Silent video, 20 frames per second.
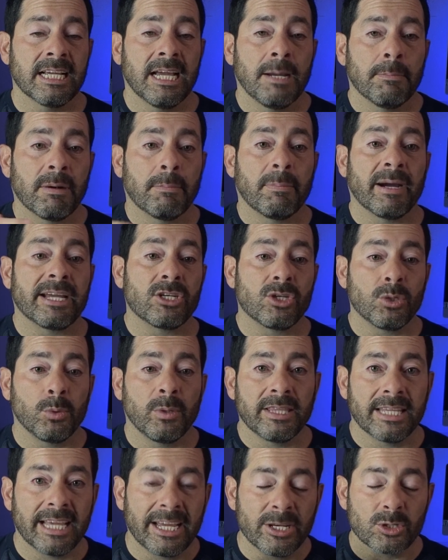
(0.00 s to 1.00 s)
But by doing
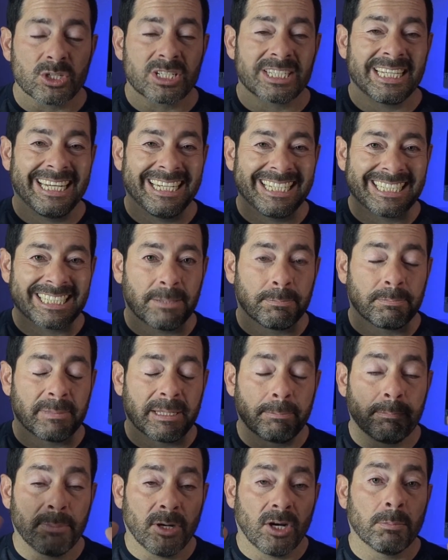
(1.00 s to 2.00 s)
that, you're stating something
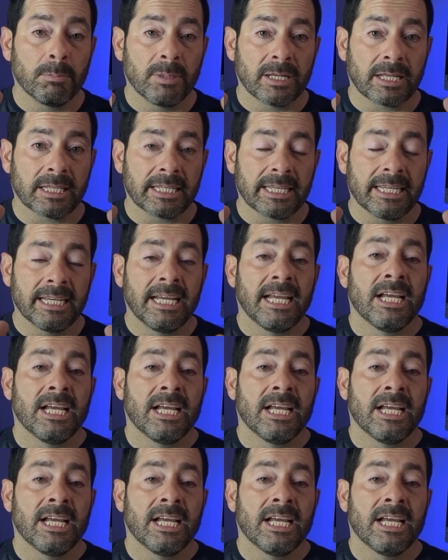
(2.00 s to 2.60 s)
publicly.